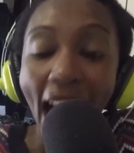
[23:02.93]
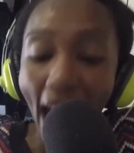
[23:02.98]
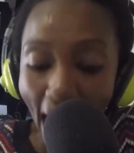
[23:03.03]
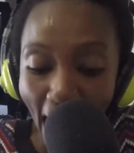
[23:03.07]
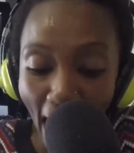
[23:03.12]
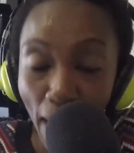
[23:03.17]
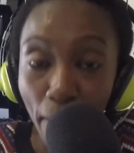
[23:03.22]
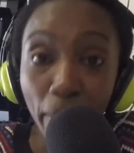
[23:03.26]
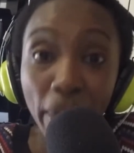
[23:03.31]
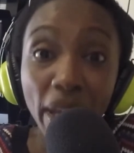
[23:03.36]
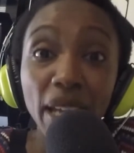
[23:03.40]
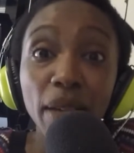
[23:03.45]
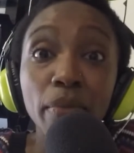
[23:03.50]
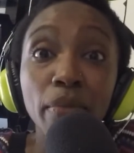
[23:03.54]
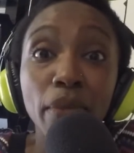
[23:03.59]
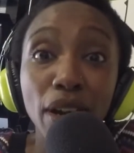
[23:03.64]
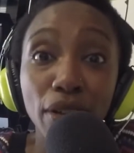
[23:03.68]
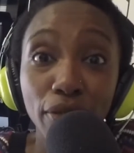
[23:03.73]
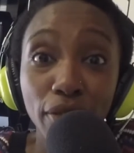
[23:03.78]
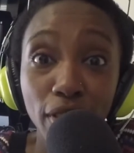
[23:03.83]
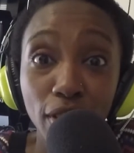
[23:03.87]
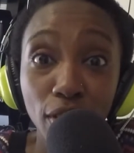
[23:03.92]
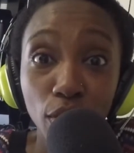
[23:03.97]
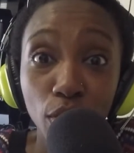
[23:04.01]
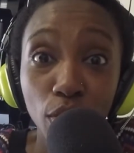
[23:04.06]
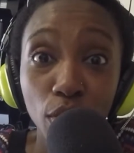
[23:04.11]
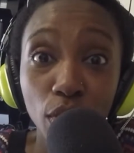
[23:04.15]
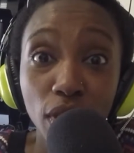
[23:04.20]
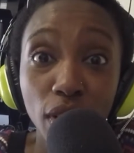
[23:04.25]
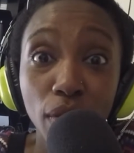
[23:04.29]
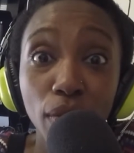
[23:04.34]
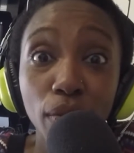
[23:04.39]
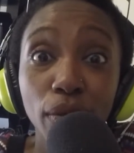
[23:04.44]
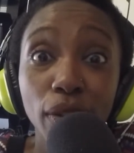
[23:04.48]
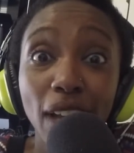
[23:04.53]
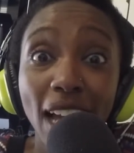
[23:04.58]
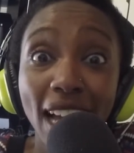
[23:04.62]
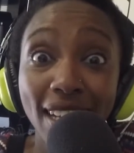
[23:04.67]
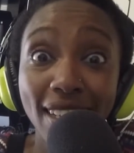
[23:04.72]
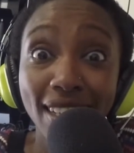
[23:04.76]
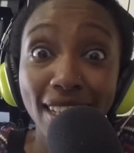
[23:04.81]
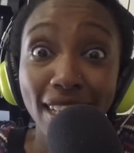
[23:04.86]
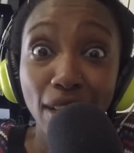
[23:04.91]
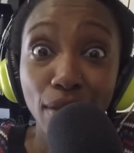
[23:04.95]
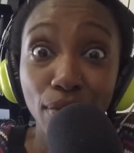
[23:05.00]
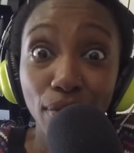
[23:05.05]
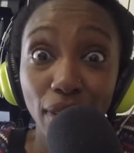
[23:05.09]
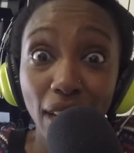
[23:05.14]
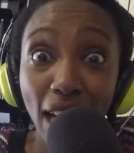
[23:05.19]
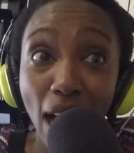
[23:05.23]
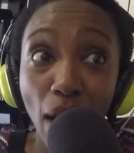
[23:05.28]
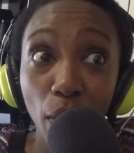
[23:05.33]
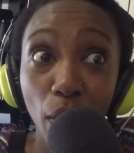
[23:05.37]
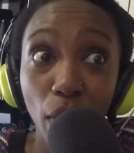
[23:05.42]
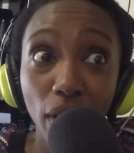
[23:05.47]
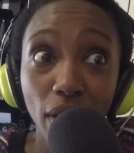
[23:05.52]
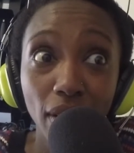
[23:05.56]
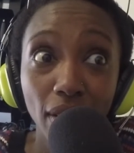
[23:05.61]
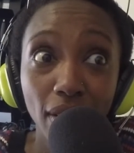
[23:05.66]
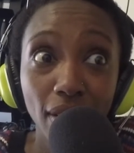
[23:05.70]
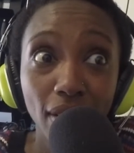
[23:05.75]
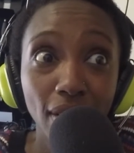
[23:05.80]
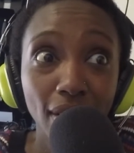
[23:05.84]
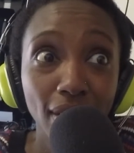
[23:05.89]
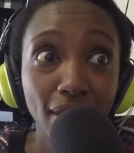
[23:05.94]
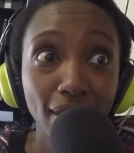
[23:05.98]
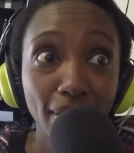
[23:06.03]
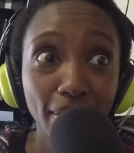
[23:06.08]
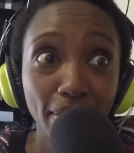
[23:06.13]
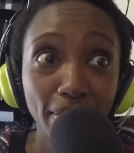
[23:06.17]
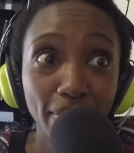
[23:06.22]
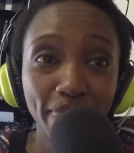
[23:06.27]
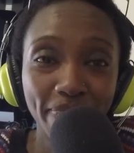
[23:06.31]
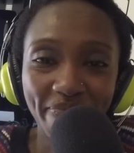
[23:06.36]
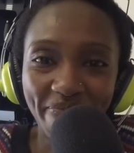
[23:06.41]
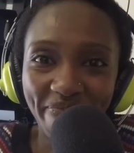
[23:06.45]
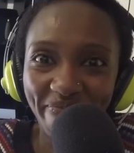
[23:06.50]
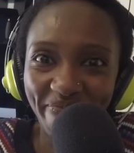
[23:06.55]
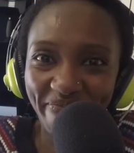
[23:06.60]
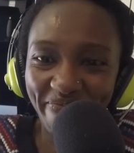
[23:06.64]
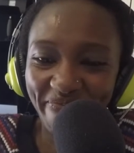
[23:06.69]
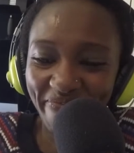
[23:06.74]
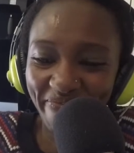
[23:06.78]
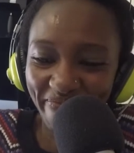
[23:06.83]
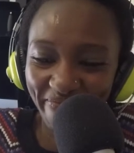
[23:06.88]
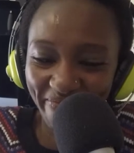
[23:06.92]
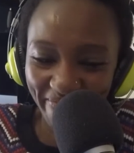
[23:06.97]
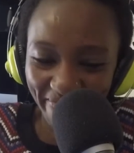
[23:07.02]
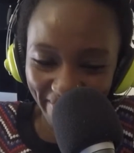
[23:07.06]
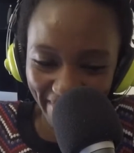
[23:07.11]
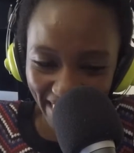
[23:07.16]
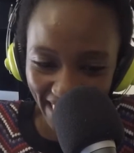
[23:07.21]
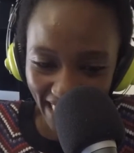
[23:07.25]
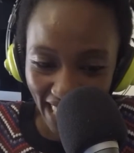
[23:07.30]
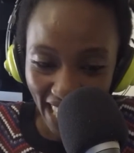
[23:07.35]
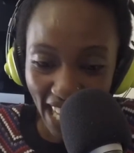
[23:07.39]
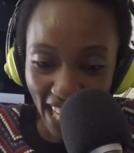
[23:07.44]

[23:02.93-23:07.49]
I made muffins using flaxseed flour. Not very cool dropping the pen, but we'll let you go.